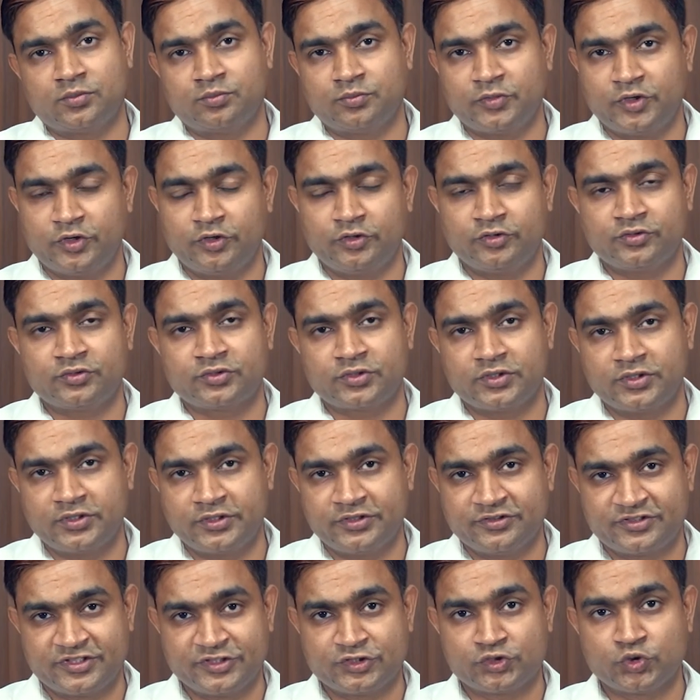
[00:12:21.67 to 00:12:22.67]

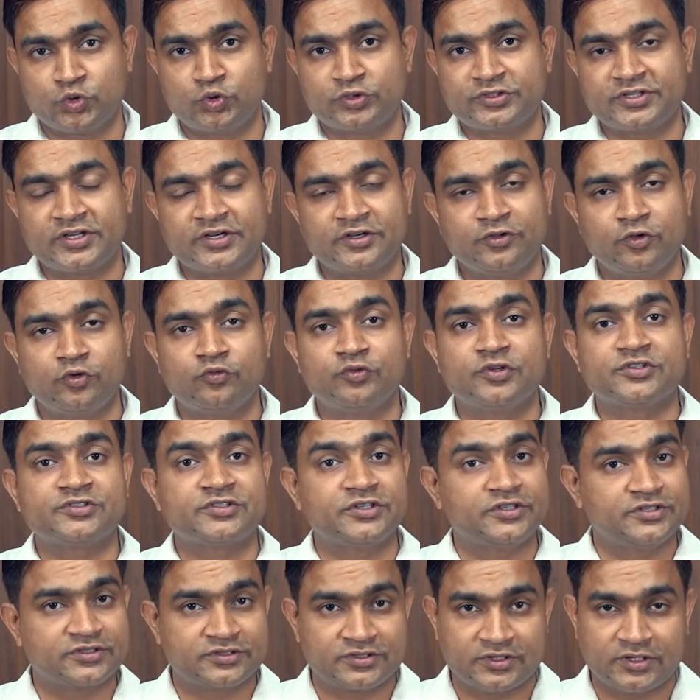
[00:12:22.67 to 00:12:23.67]
institutes and
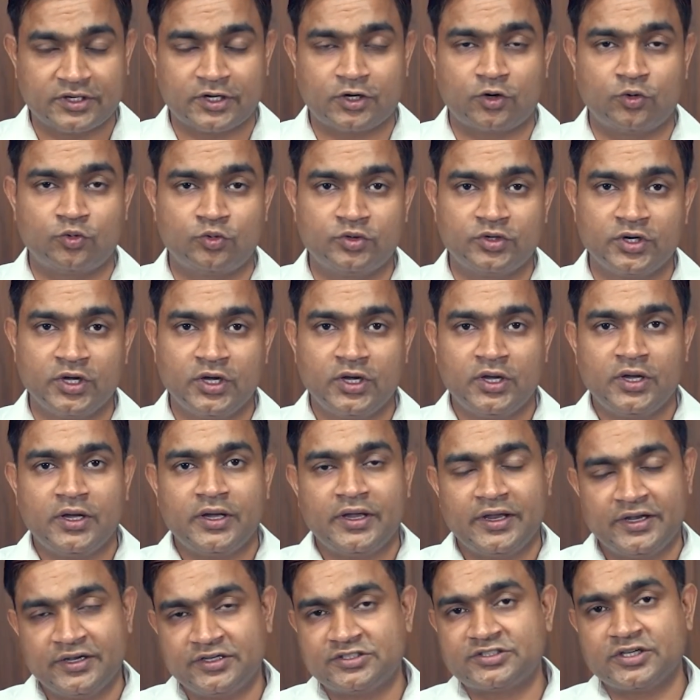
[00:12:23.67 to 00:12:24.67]
universities around
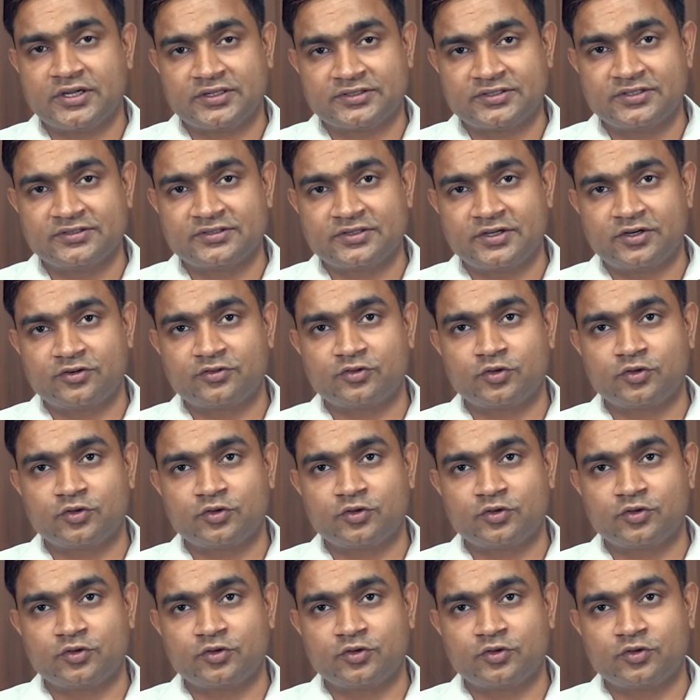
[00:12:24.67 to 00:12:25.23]
in Chhattisgarh.